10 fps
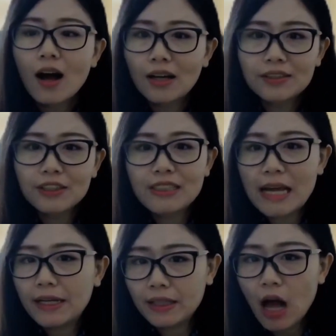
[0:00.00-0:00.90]

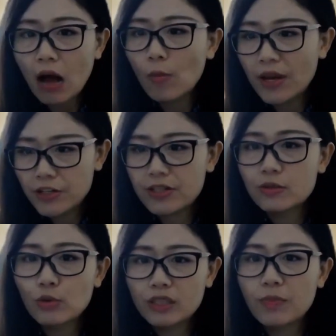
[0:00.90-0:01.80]
understanding how
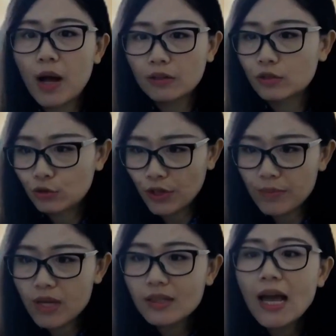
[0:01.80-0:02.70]
patients respond to
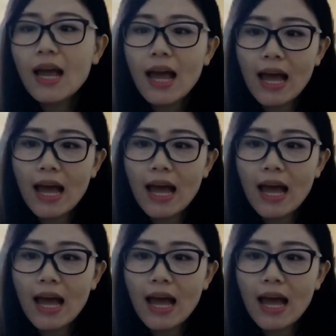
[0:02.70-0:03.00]
treatment